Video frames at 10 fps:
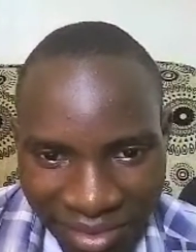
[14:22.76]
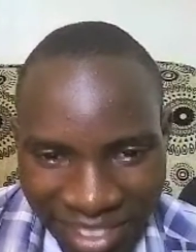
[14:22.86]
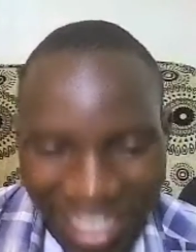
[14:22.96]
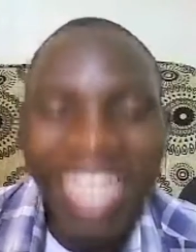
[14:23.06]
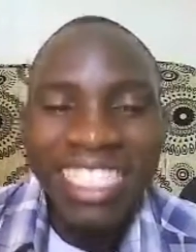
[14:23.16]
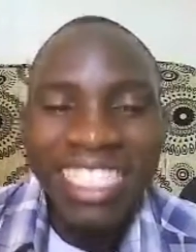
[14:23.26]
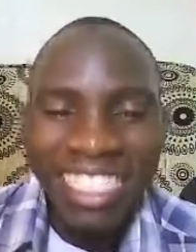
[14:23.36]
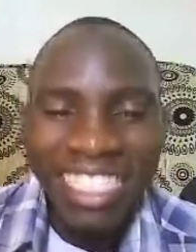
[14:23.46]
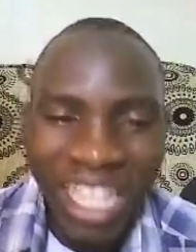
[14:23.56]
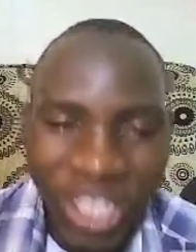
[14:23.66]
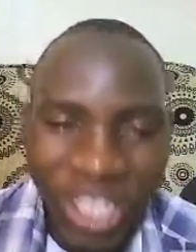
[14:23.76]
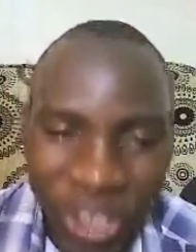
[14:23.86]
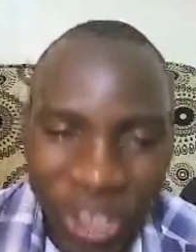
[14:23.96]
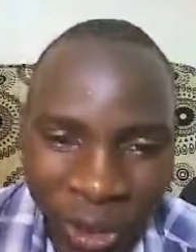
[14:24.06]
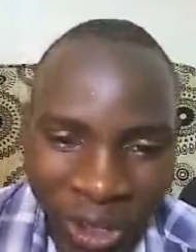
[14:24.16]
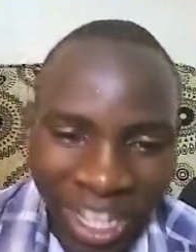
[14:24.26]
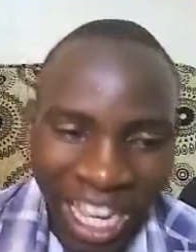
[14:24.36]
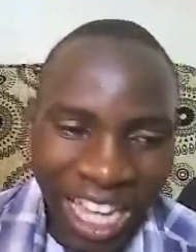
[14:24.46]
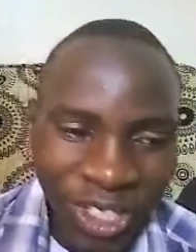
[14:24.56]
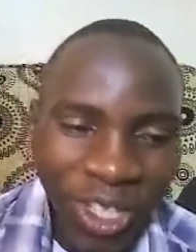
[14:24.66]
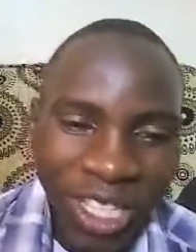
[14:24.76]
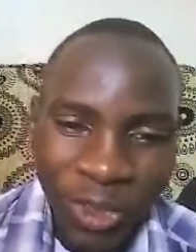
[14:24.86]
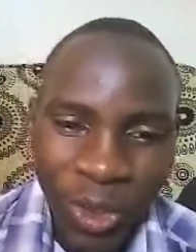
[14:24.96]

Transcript: Um, yes, but yeah, by the sounds of